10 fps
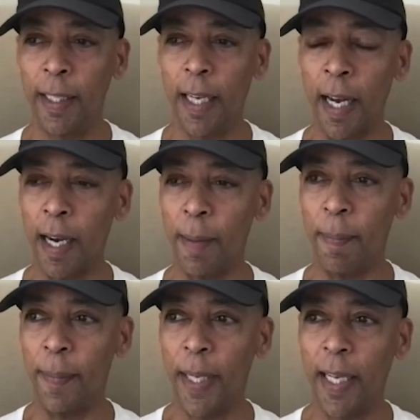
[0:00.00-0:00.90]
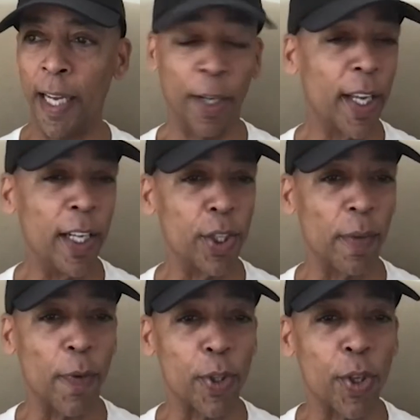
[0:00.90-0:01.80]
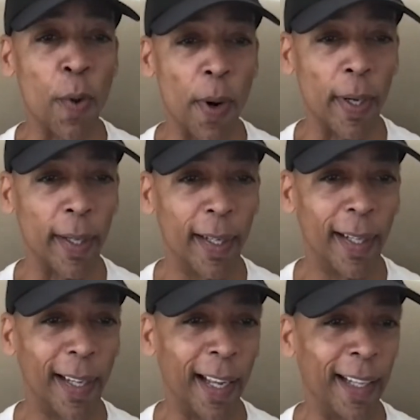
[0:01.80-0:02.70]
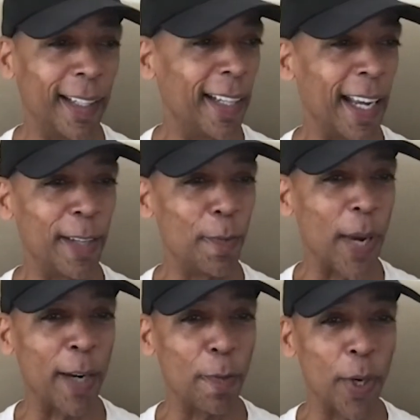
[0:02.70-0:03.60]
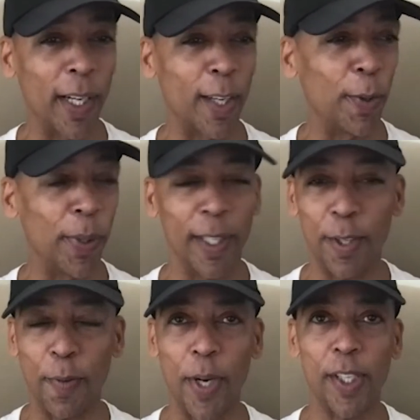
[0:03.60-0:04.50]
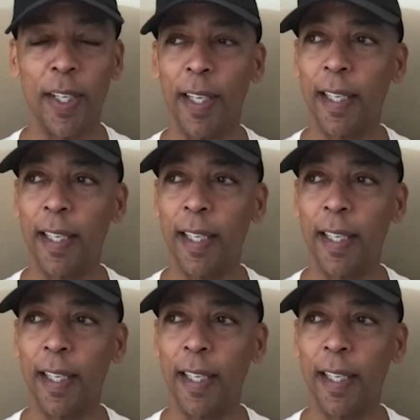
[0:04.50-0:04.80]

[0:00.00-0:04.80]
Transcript: um, an occasion for scorn and, and, and ridicule and derision.